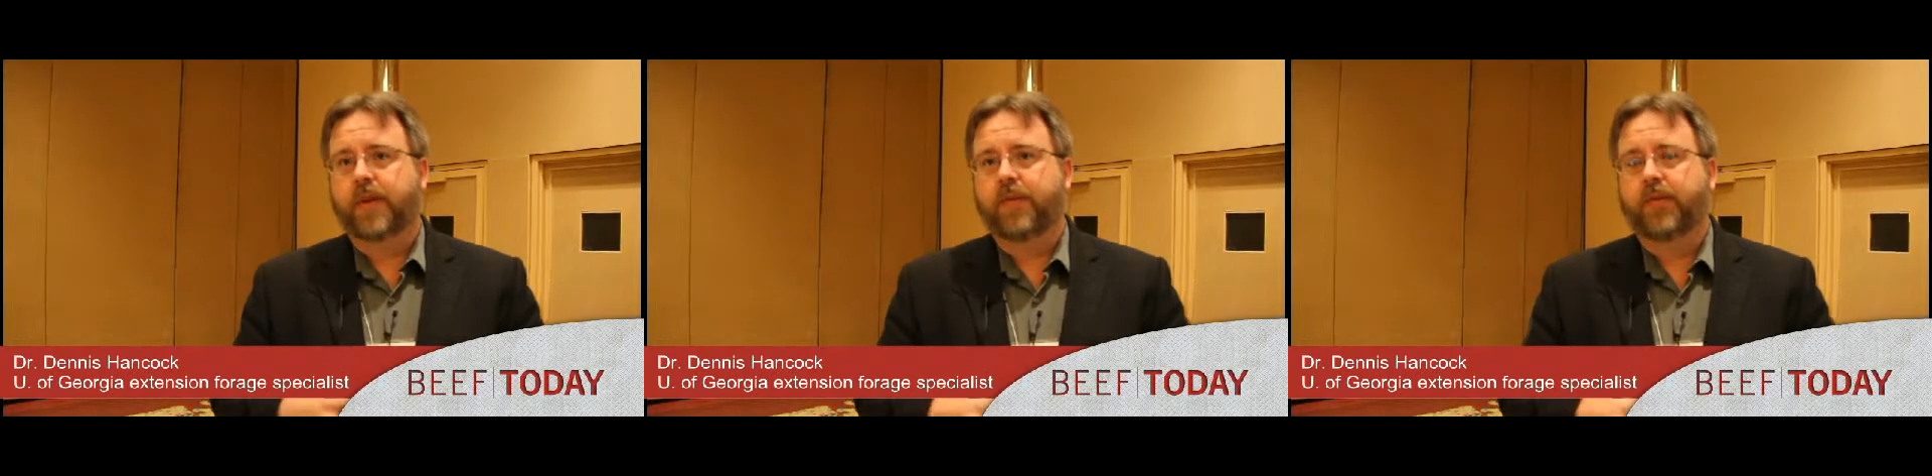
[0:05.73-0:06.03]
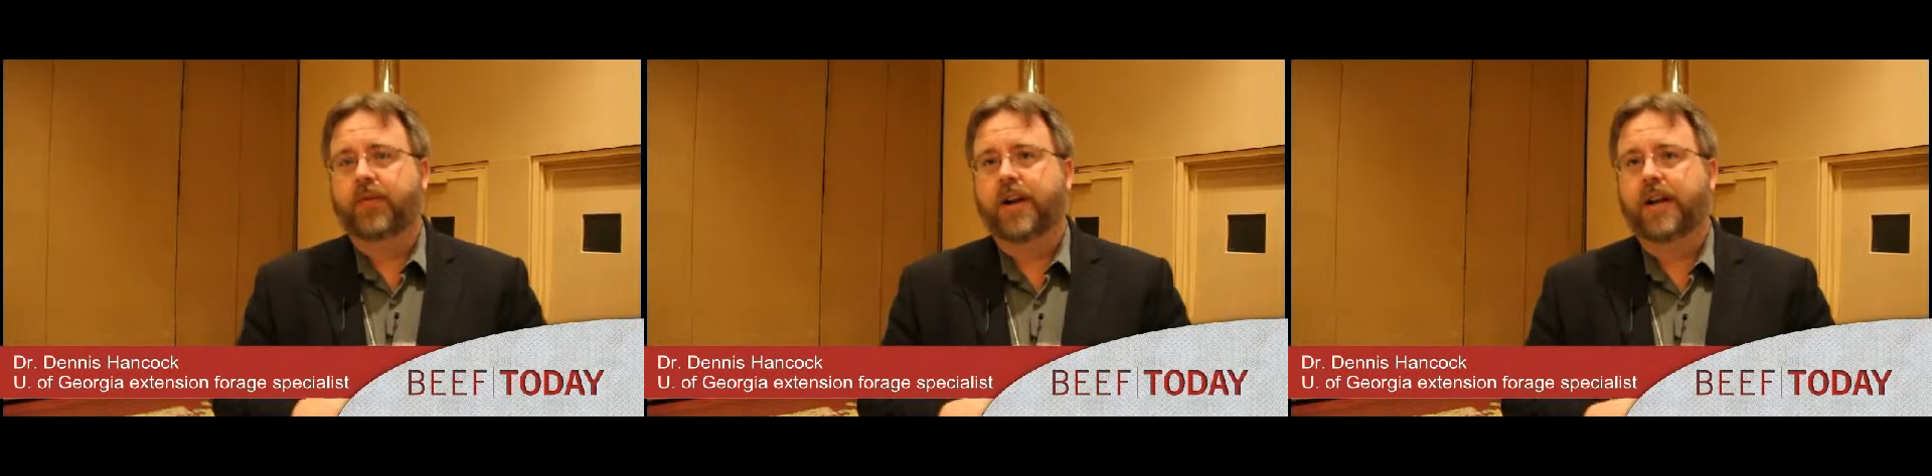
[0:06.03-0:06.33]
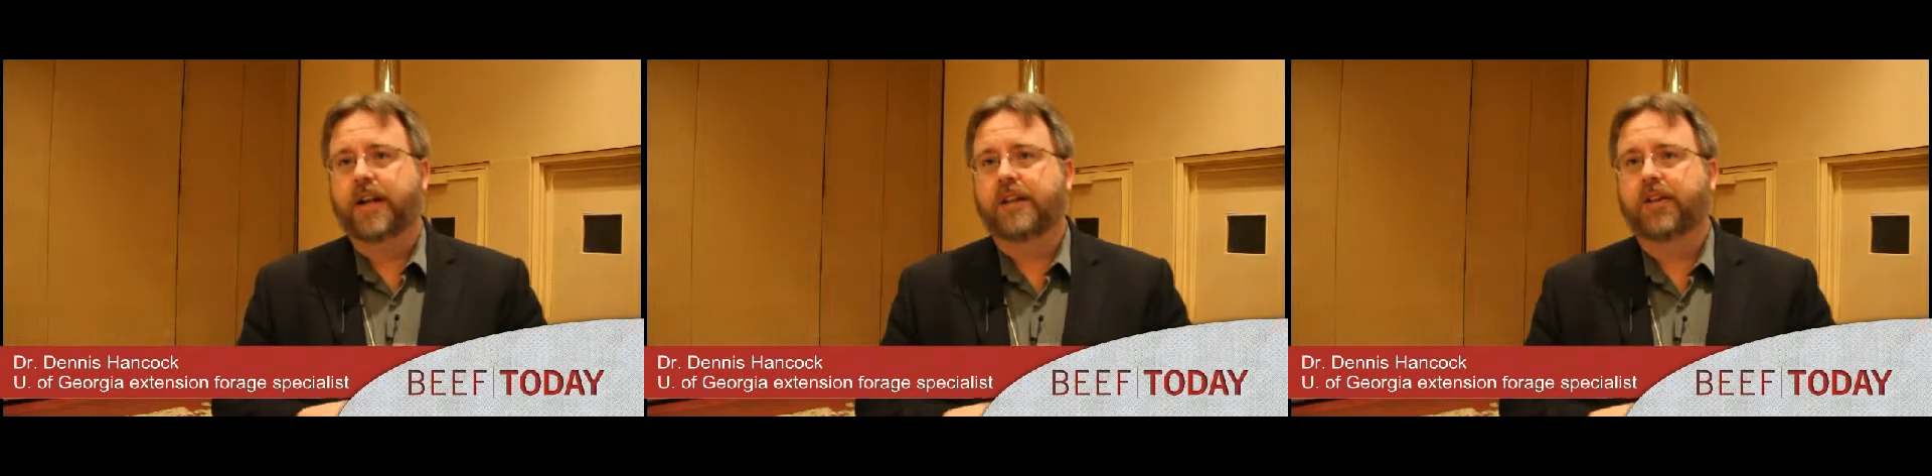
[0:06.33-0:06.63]

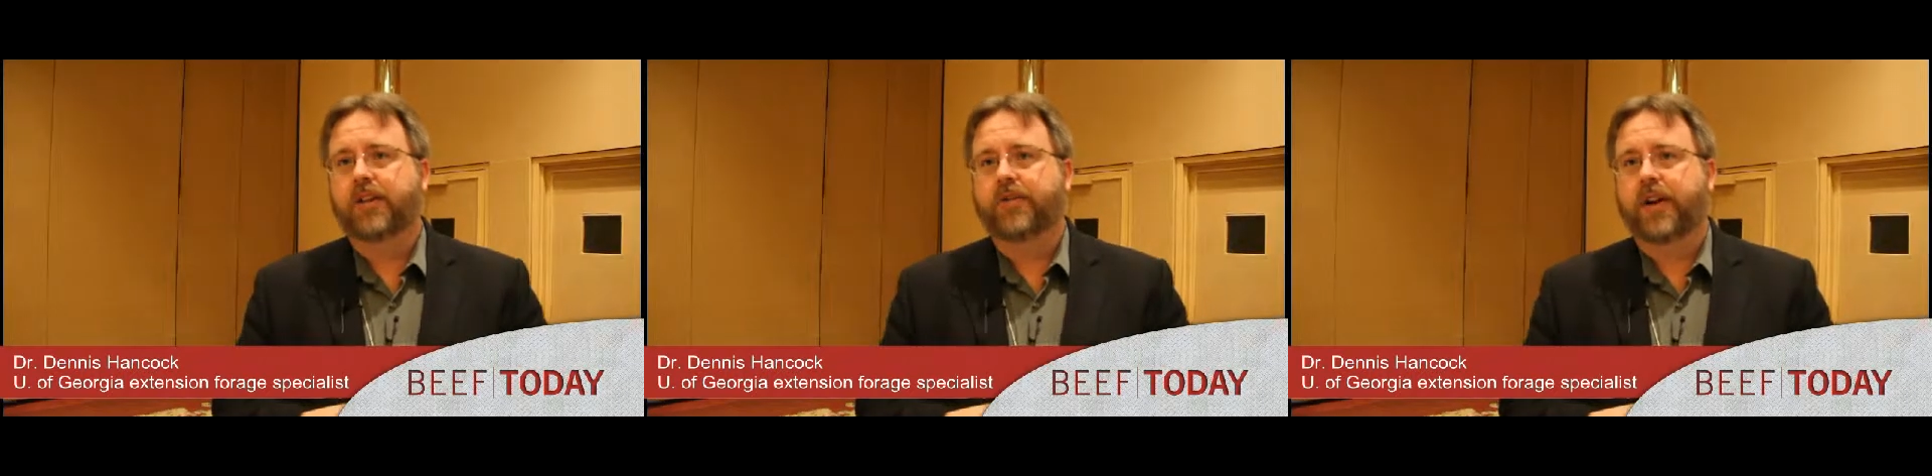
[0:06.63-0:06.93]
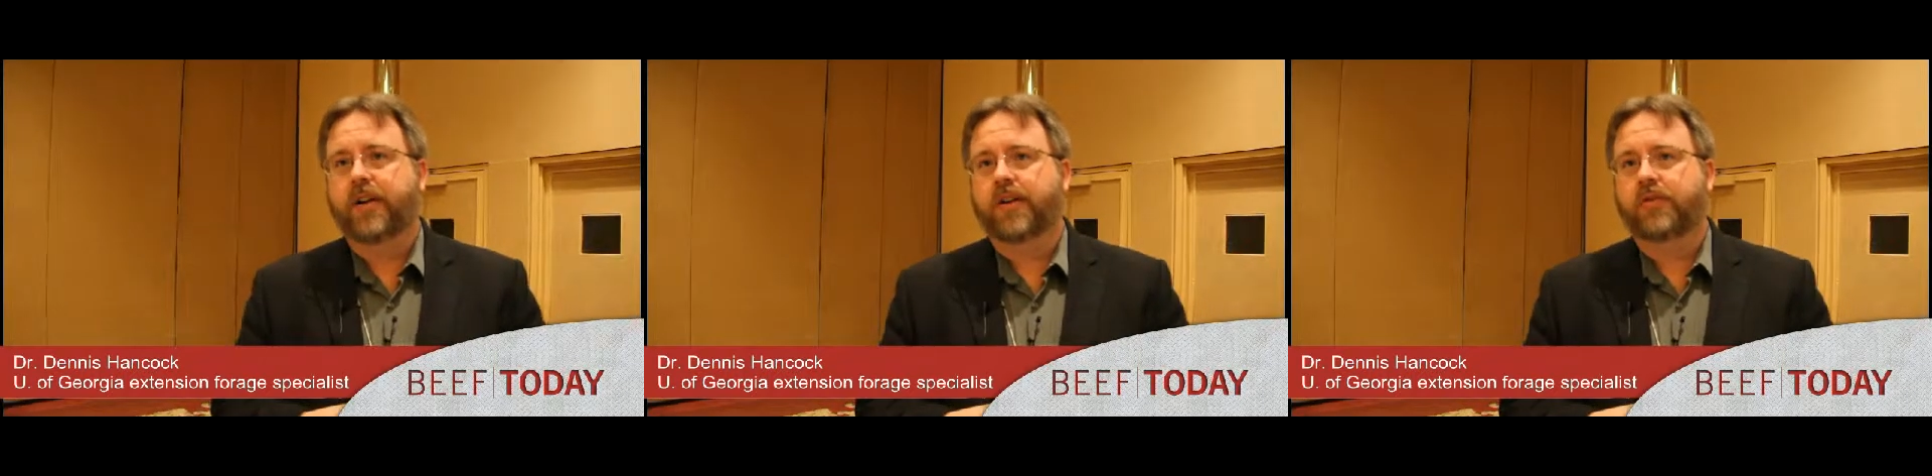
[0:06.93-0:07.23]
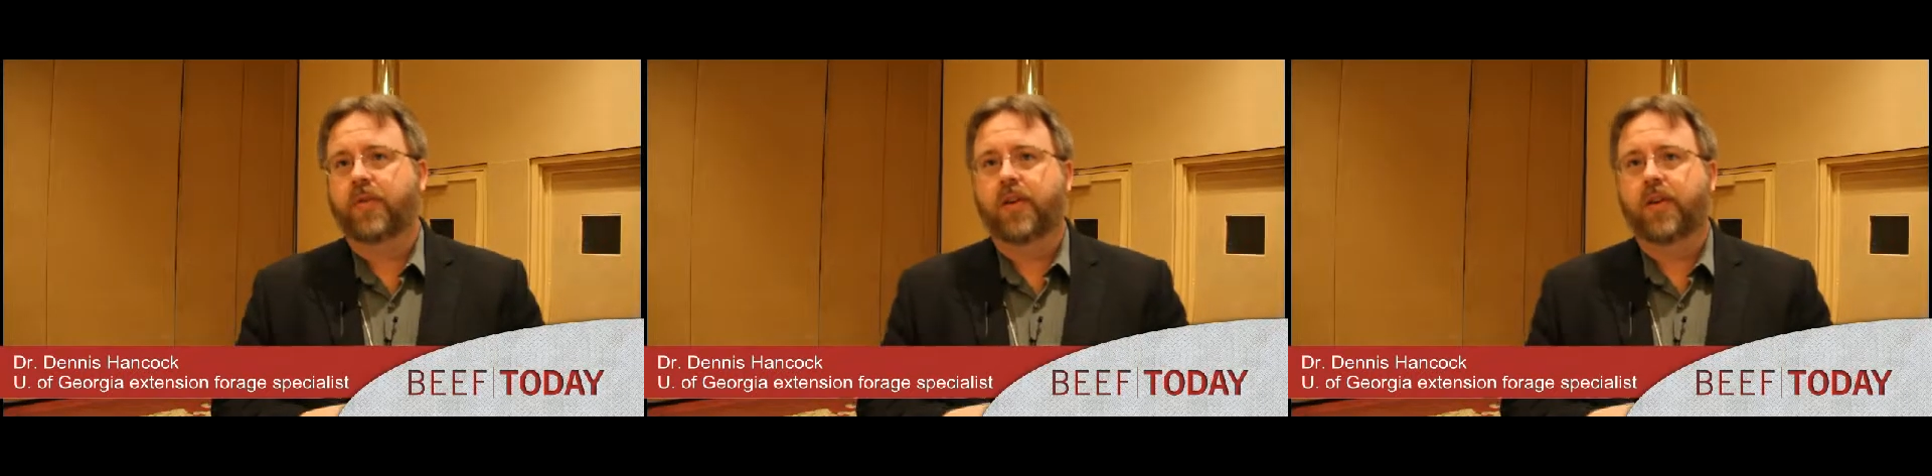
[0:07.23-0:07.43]
infiltrated into those areas,